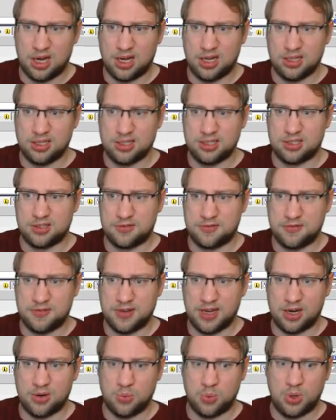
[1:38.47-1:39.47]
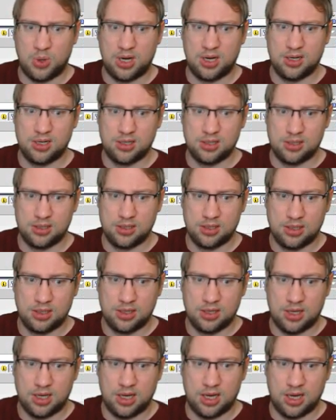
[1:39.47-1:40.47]
This is fan one,
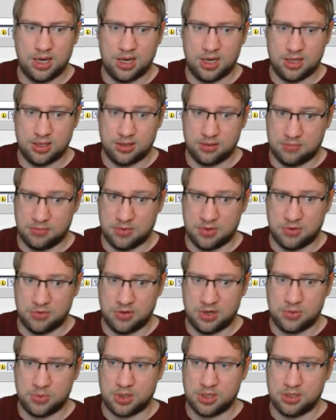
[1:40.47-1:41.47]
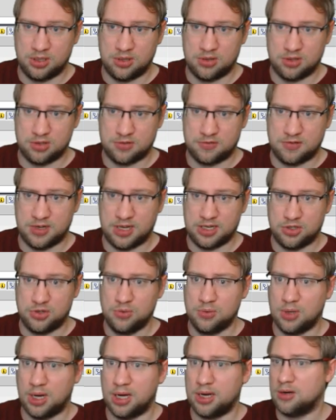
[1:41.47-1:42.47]
and the red one here is fan
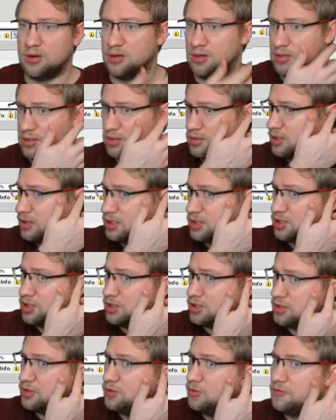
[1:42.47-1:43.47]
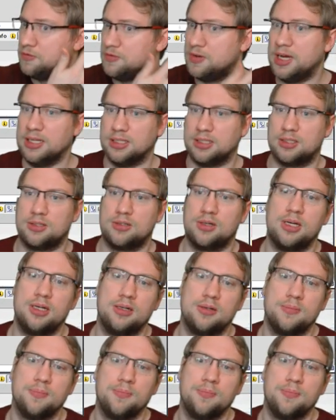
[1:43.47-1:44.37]
two. I don't know. It's just two fans, right?